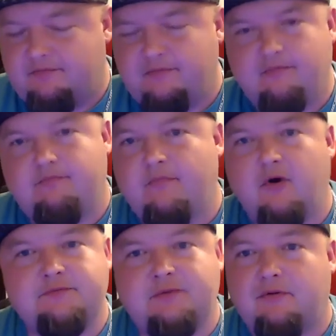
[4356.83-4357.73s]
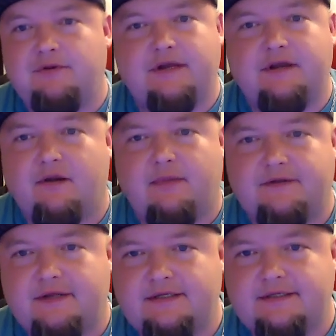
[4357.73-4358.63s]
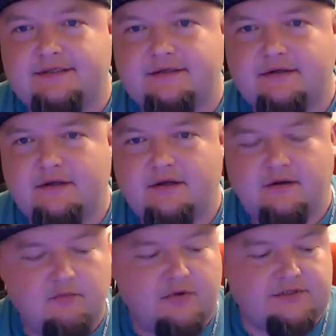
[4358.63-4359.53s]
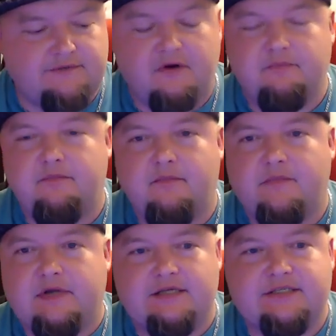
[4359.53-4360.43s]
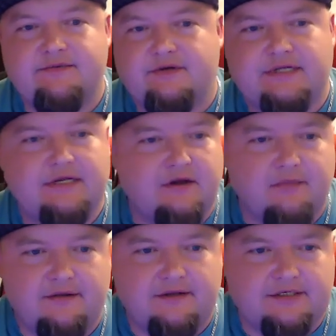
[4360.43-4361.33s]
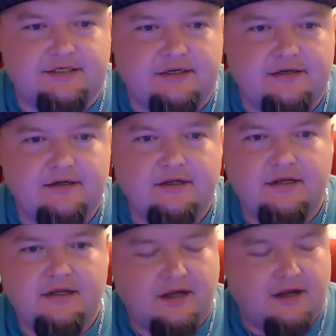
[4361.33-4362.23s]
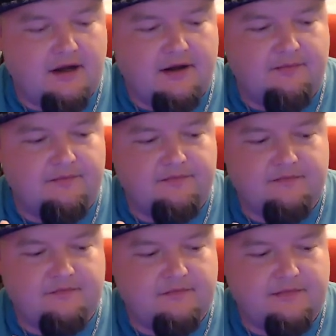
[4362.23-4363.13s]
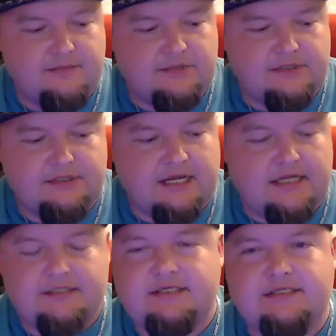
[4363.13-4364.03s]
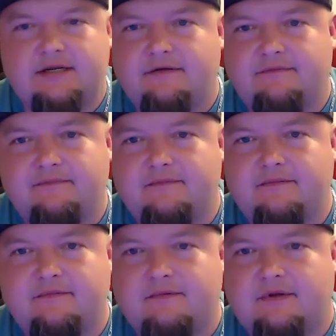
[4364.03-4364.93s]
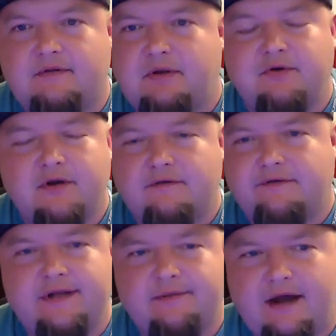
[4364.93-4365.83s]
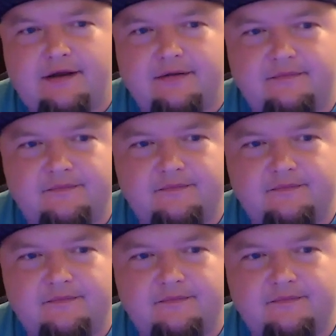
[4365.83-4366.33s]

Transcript: most people didn't hear about this most of her customers didn't hear about this shit um, and she's gonna people are gonna forget about it